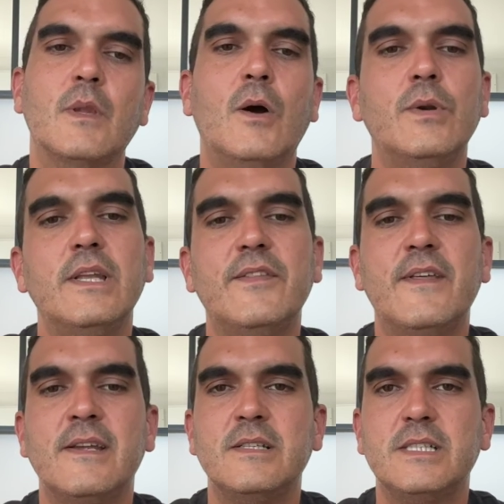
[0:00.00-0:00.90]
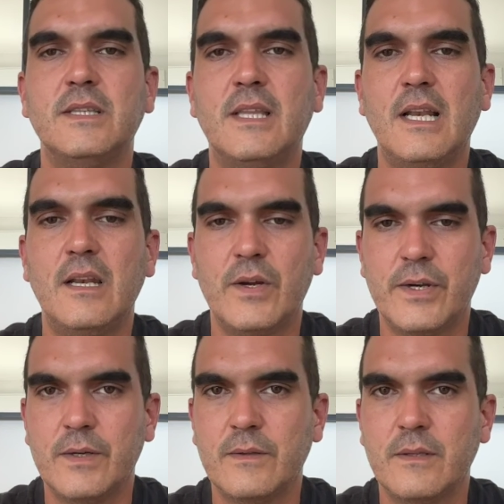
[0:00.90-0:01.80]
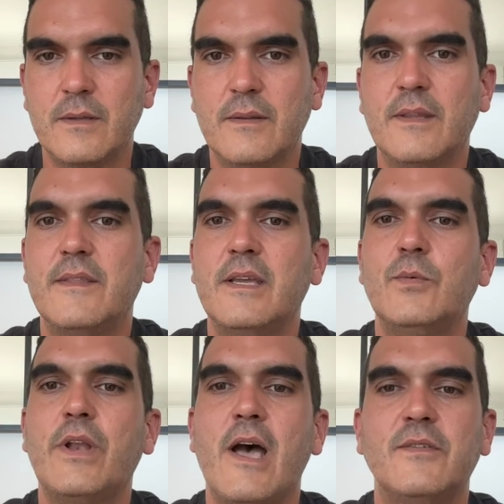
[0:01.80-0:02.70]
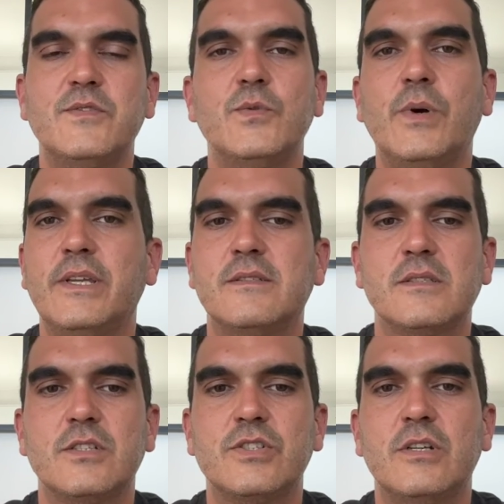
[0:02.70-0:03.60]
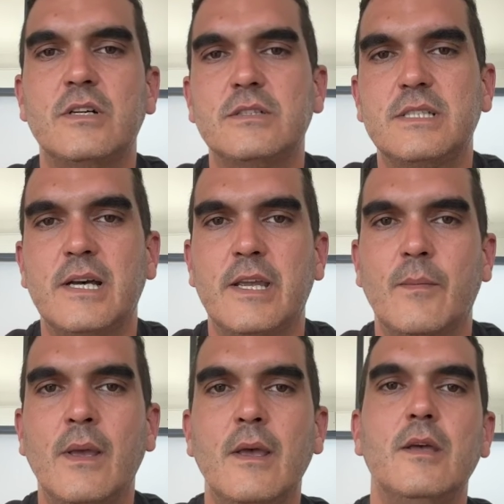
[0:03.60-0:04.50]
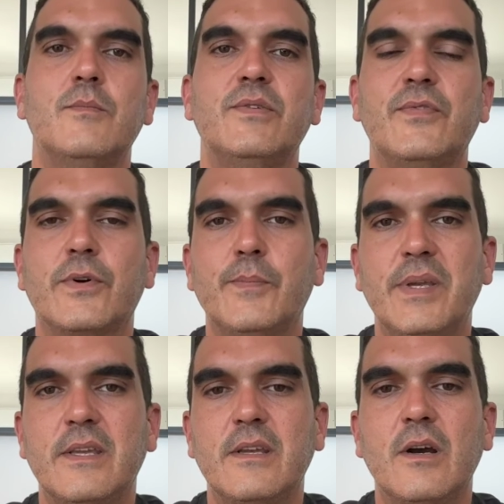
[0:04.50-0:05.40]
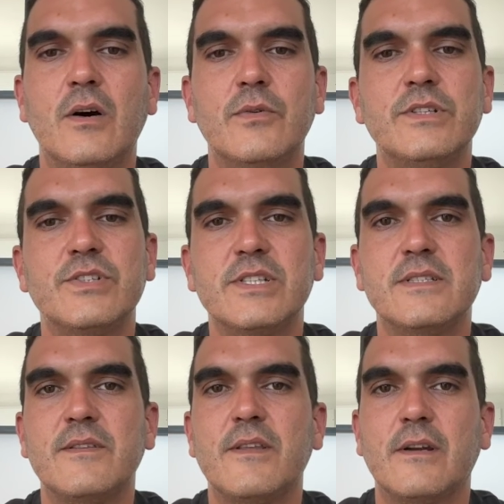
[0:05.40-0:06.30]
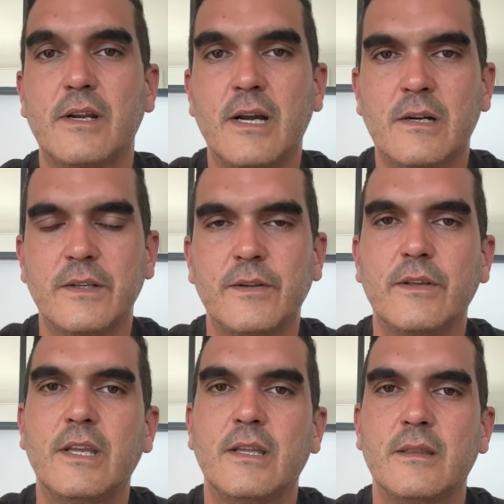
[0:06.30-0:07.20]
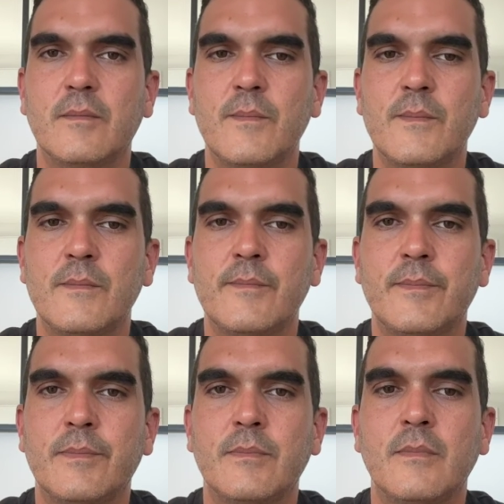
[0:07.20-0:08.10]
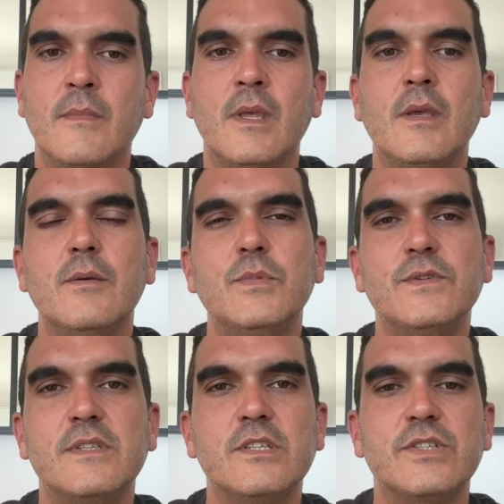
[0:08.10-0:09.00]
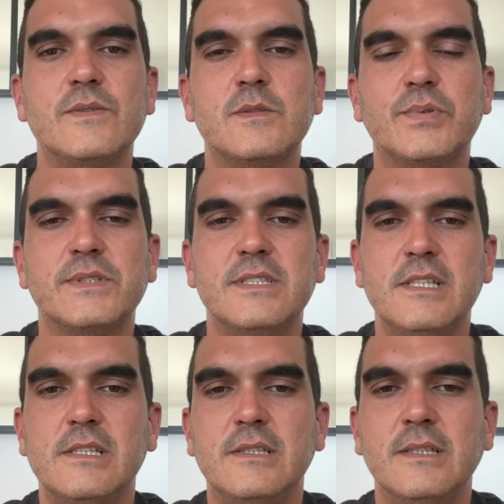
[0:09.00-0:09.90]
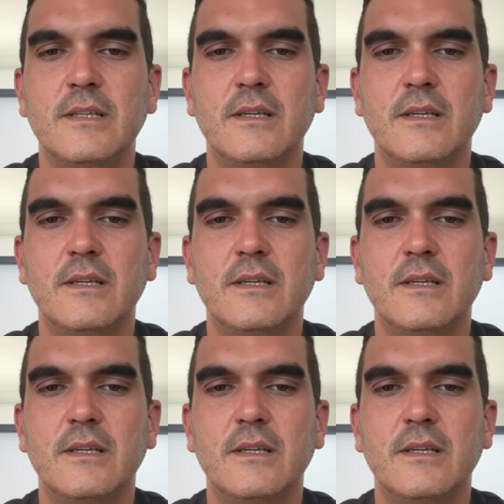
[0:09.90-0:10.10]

Only then did they learn that they would have to wait such a long time before picking oranges in their garden again. Musicians proceed.